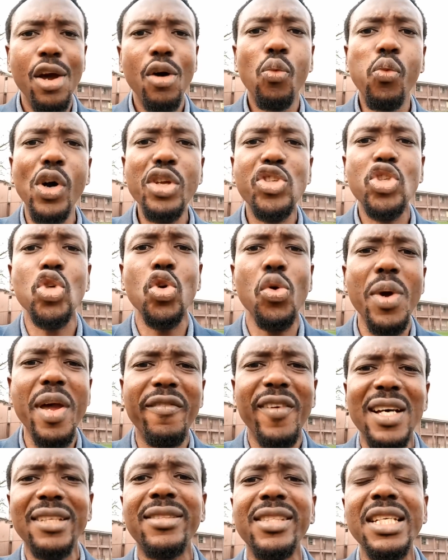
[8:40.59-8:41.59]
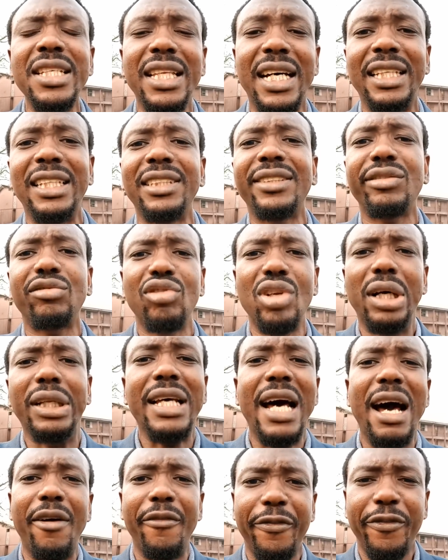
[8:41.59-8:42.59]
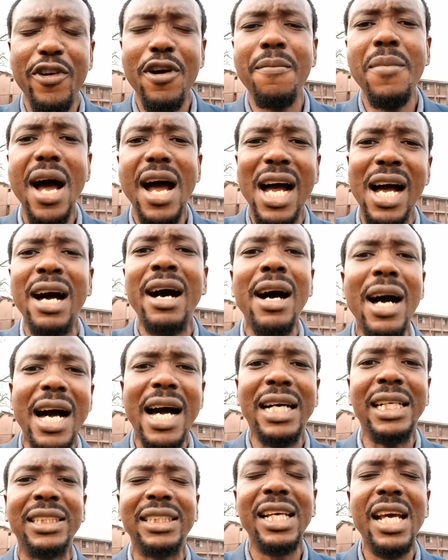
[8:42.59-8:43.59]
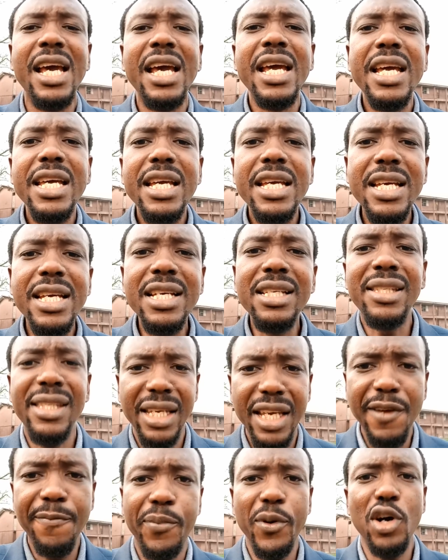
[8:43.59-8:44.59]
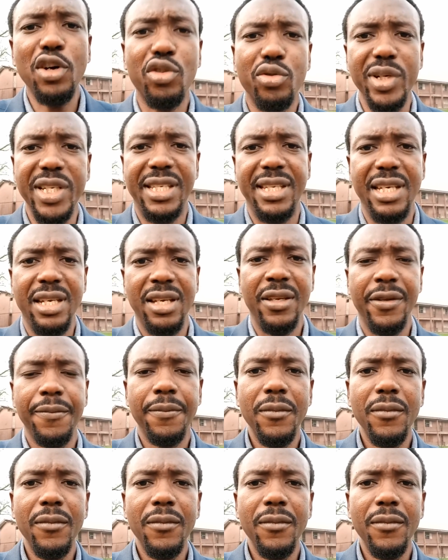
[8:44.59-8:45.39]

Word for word: whatsoever thing that is not from our heart is hypocrisy